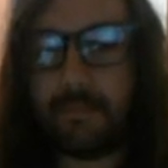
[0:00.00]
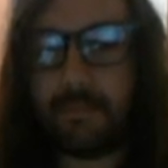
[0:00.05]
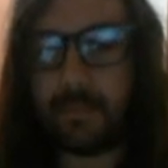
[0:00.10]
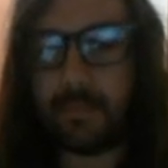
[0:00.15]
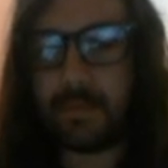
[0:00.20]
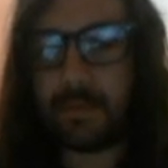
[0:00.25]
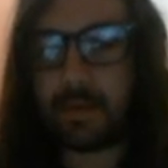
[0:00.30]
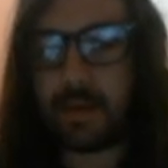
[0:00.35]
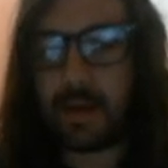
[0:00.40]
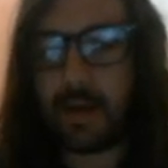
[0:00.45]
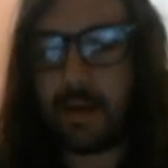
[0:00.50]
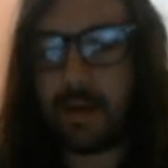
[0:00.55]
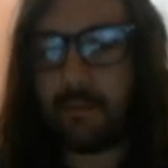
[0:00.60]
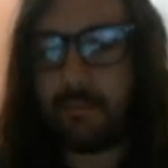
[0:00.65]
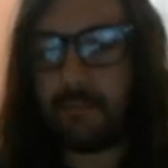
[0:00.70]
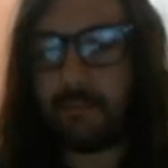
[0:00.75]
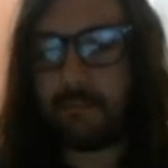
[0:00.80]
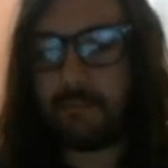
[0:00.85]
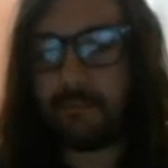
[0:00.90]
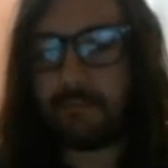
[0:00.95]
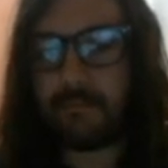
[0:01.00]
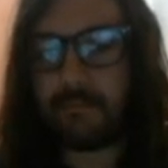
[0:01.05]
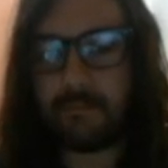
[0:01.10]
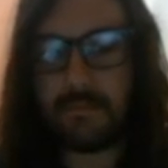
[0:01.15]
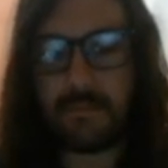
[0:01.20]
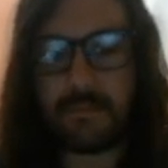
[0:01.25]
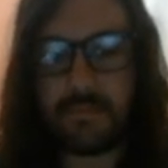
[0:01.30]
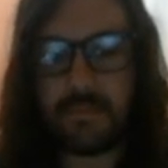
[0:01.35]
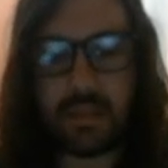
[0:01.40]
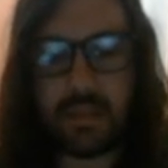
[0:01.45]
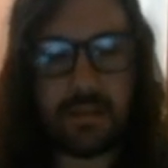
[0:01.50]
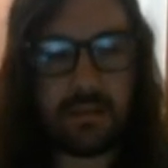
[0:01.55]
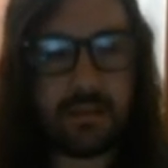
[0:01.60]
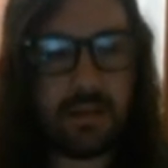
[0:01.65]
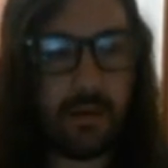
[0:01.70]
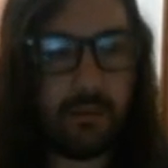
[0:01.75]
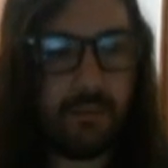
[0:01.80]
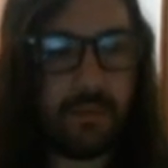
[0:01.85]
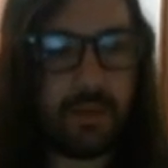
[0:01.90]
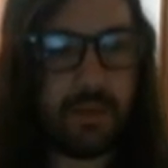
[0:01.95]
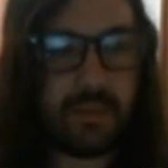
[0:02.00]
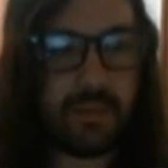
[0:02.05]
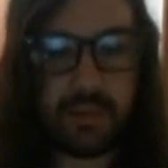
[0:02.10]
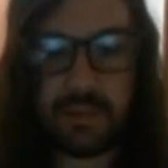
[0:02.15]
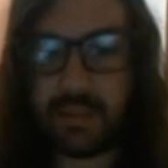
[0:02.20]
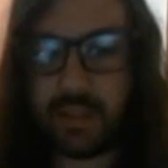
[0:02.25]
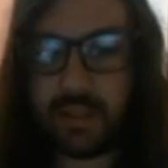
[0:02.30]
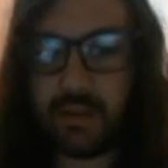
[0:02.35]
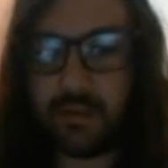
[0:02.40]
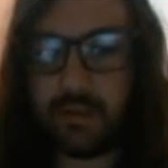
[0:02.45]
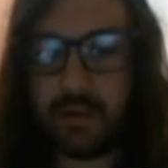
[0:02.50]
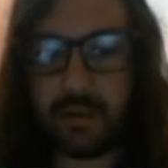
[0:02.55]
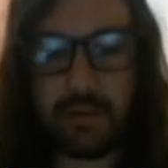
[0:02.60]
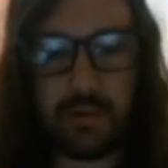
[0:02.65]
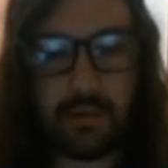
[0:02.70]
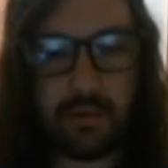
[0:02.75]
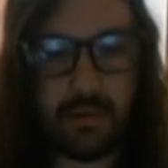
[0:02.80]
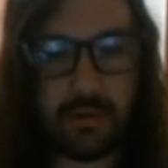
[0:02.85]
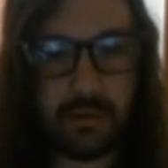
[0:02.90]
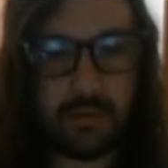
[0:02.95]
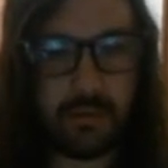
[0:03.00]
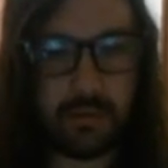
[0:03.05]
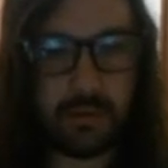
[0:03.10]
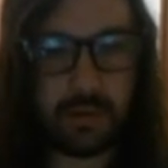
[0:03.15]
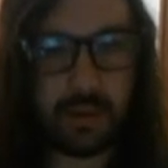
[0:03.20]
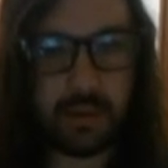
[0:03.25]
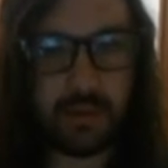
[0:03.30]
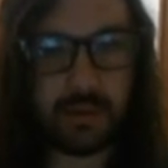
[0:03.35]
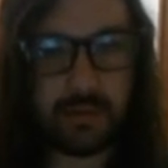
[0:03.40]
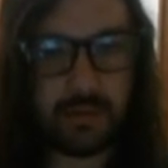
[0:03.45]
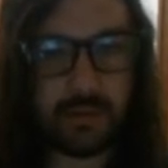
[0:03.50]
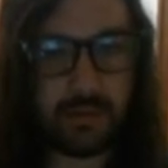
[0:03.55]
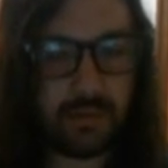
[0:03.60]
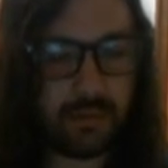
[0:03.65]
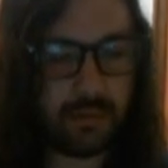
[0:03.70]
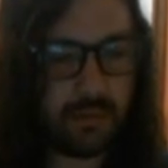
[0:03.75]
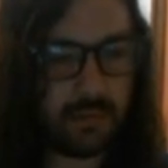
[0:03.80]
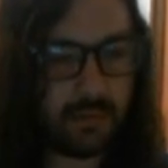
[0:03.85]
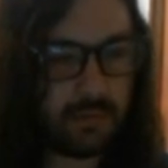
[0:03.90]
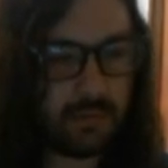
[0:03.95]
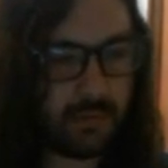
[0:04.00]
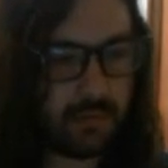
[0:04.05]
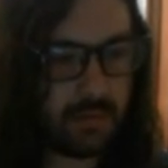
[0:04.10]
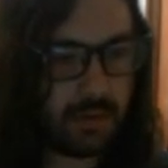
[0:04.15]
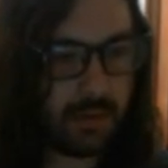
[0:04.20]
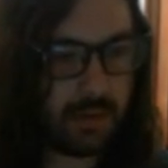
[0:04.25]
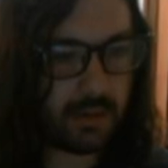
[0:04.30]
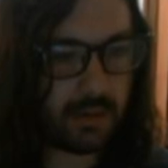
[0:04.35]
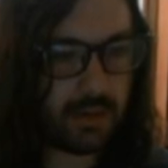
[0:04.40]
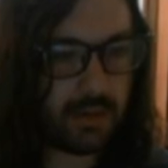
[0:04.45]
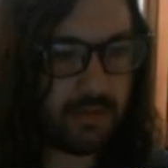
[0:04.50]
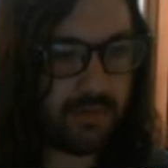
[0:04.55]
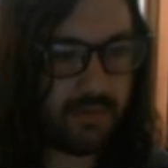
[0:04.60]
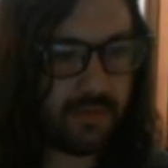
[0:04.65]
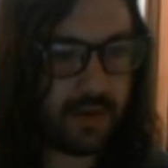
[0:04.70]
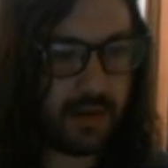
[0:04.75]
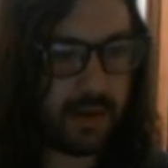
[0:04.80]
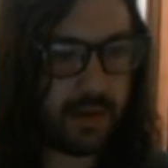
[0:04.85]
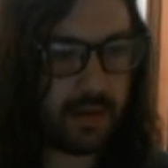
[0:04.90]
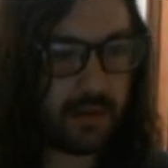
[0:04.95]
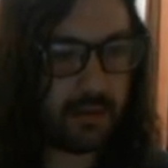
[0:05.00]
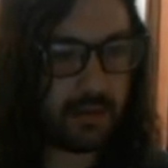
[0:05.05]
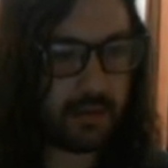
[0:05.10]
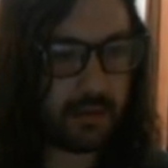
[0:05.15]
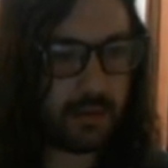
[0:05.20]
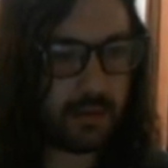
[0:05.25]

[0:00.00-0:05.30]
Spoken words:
Okay, so the first thing you need to do is I'm gonna find